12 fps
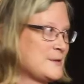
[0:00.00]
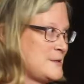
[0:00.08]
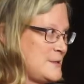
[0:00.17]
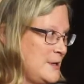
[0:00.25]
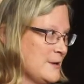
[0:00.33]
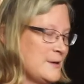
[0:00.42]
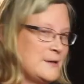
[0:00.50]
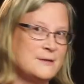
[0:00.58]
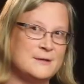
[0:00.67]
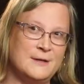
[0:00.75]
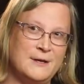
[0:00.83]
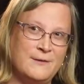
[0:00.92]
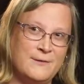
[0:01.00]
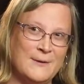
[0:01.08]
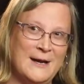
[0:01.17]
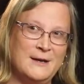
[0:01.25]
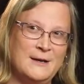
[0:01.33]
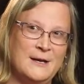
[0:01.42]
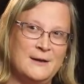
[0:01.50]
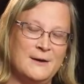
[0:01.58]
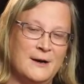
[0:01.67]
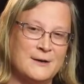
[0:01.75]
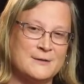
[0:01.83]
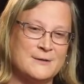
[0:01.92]
seriously threatening
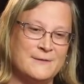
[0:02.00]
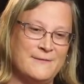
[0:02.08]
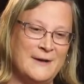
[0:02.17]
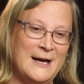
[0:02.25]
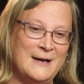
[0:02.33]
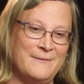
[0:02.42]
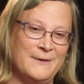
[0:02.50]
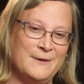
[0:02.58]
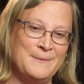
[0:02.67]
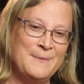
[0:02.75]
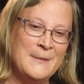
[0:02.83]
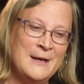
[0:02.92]
our survival.